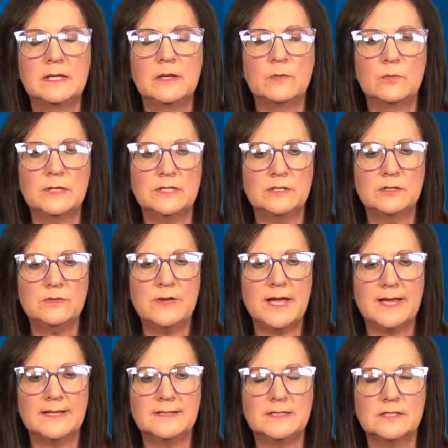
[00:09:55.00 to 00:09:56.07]
We do
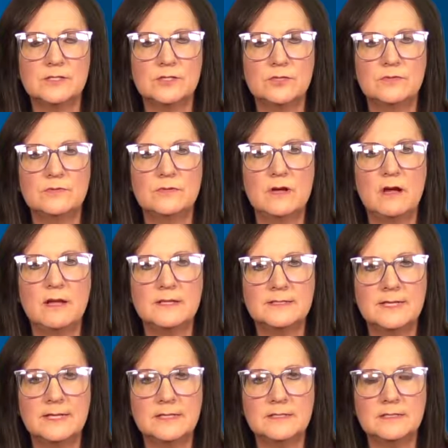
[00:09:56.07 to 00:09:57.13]
ask that you not
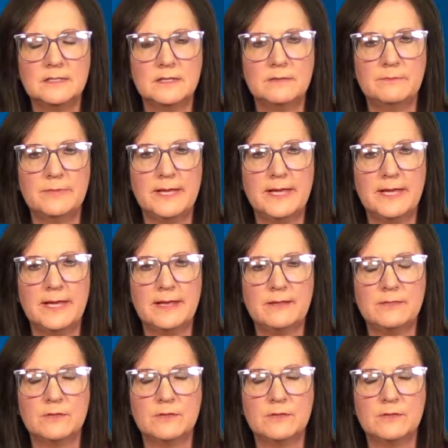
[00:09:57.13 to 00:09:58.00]
take a tub bath